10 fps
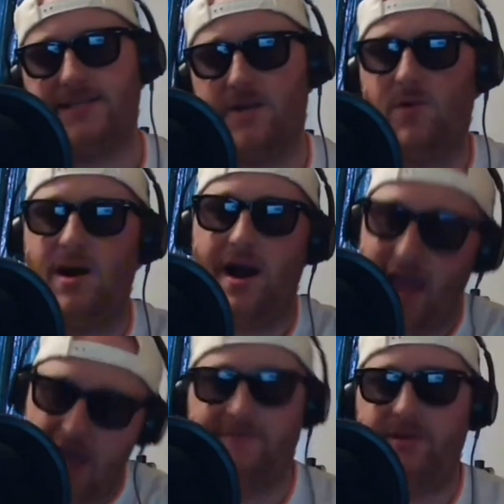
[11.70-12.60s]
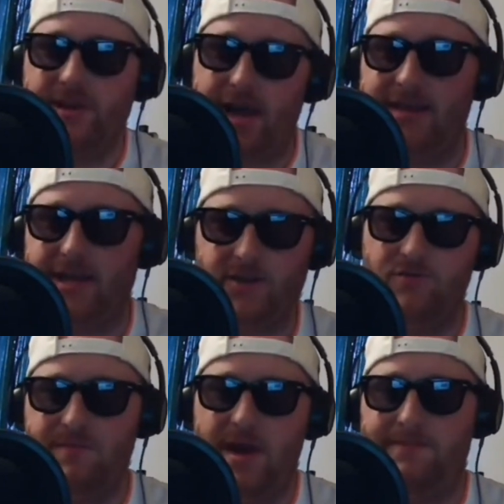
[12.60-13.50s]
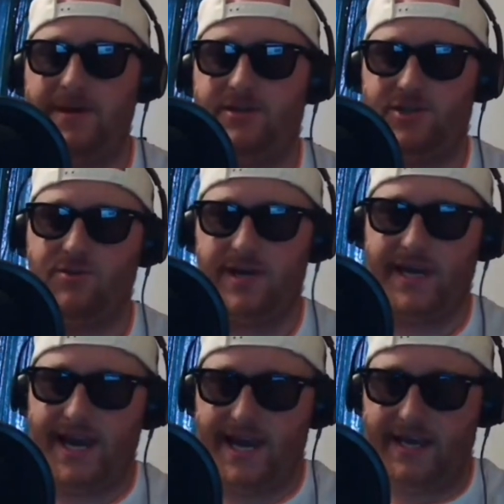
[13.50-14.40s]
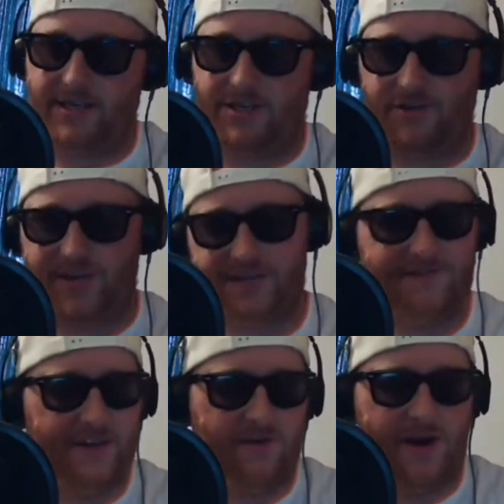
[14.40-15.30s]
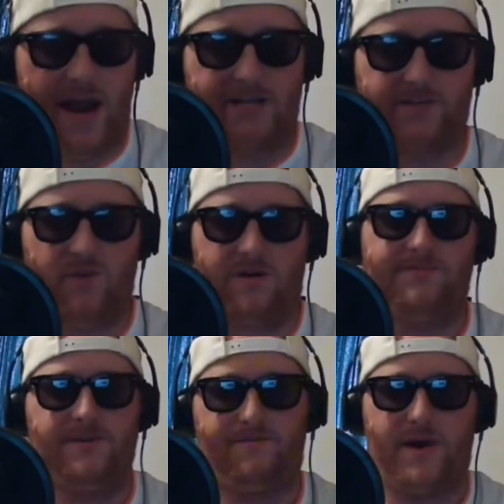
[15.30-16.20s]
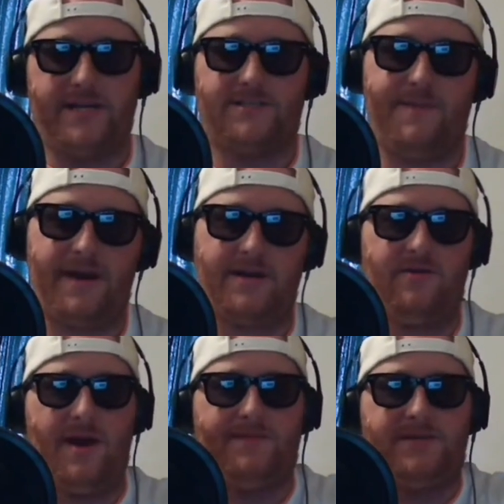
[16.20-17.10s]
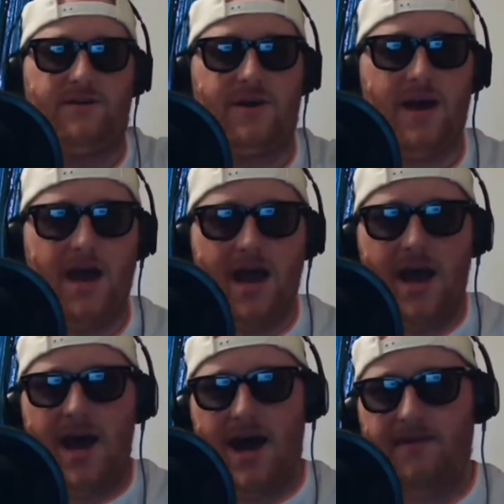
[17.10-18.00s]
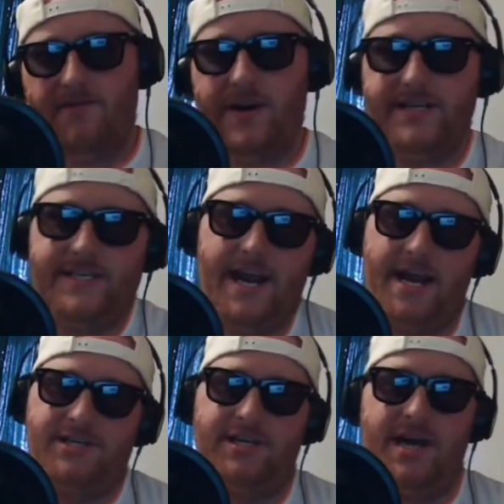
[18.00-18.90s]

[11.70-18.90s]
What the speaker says: land, wherever land that you may be tuning in to this video reaction. Welcome to a brand spanking new episode of Ready, Set, Action